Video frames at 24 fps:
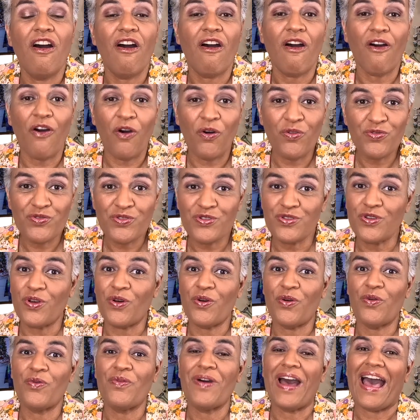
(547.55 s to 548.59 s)

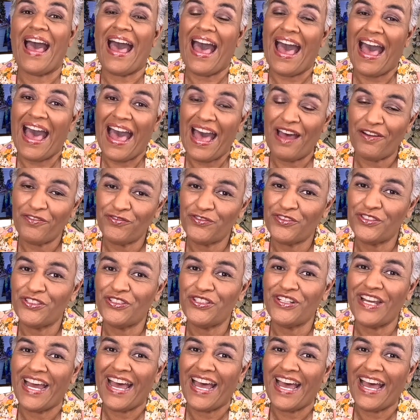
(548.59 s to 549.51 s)
Also, after